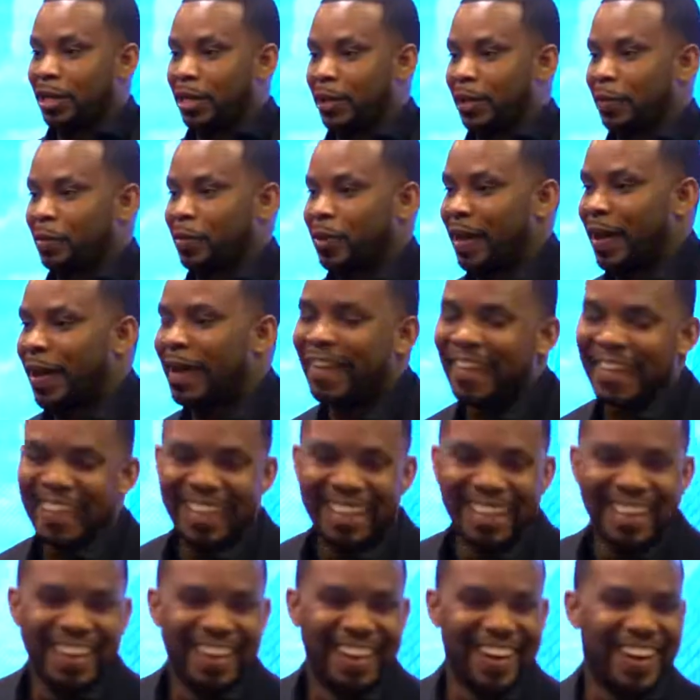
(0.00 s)
a second, okay?
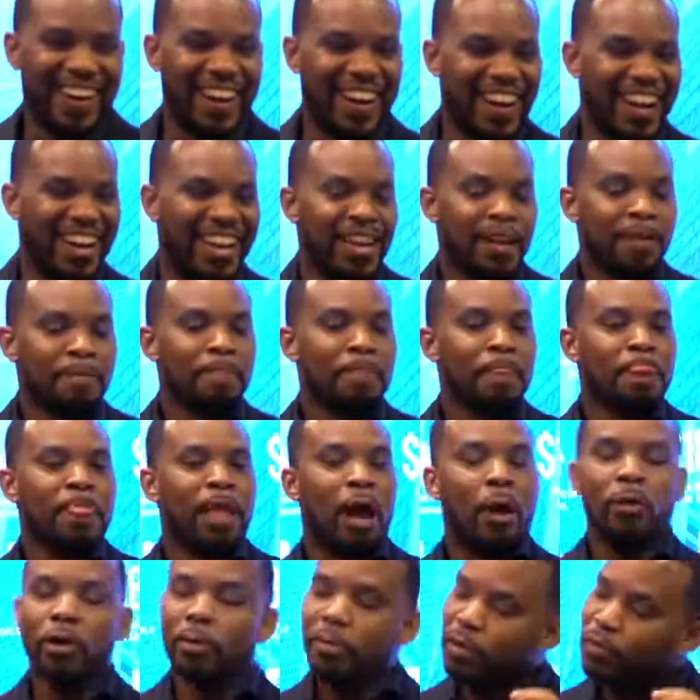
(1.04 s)
All right.
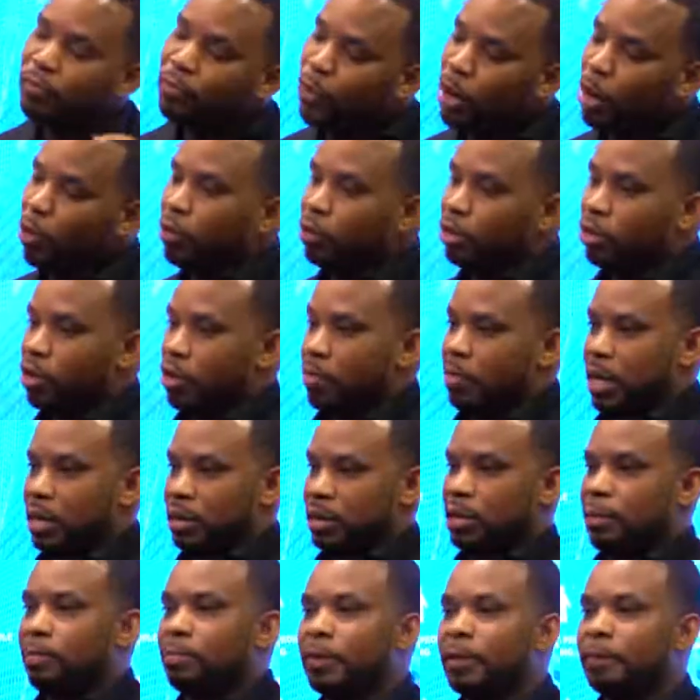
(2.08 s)
I want to be frank with you
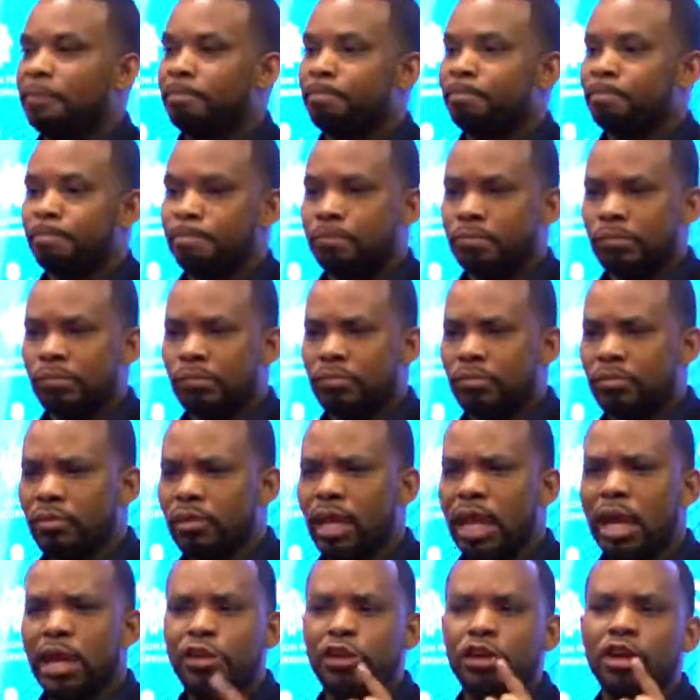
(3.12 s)
about something.
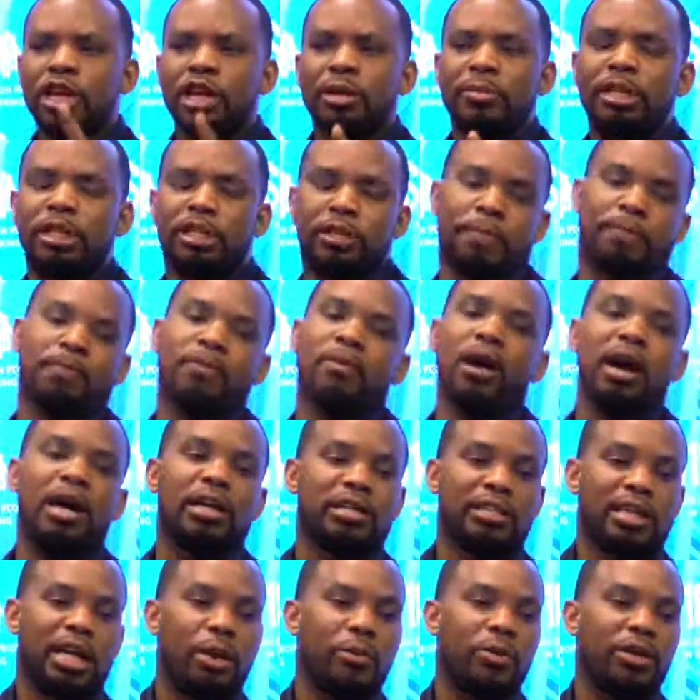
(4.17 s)
And you're going to be
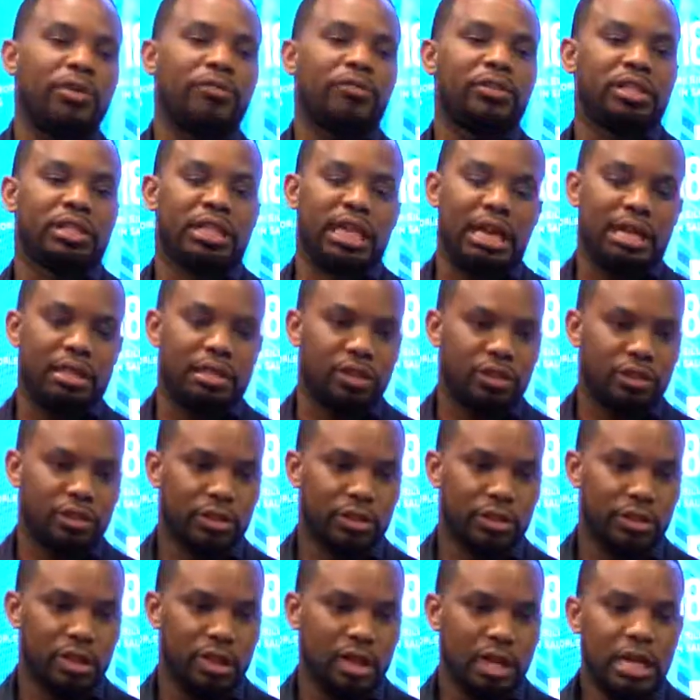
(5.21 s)
surprised that I would even say
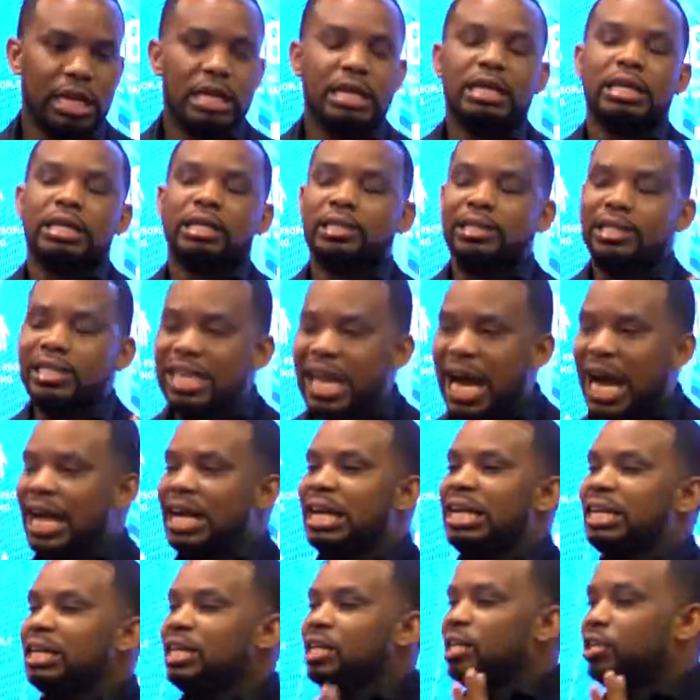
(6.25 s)
this.
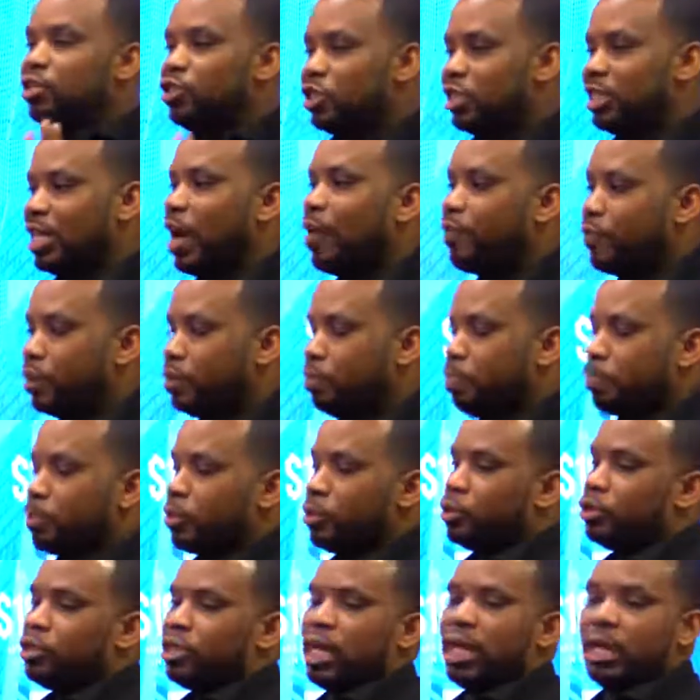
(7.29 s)

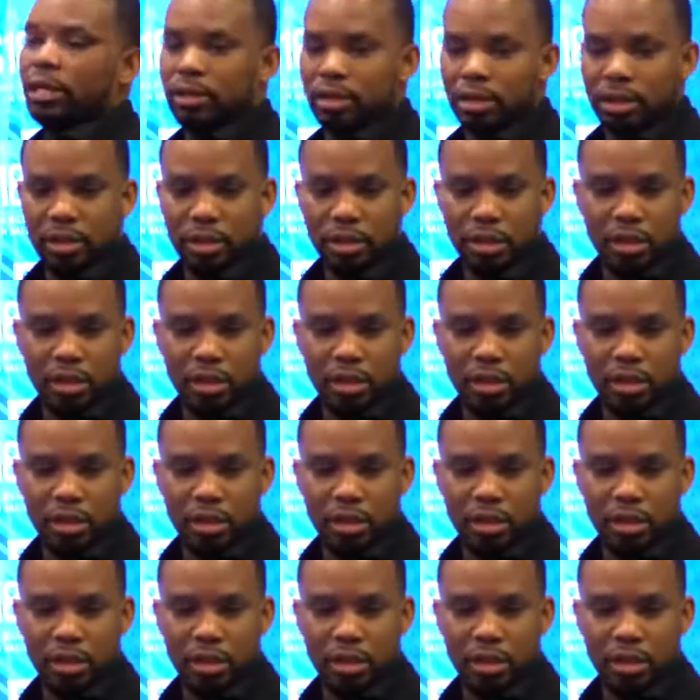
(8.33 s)
97%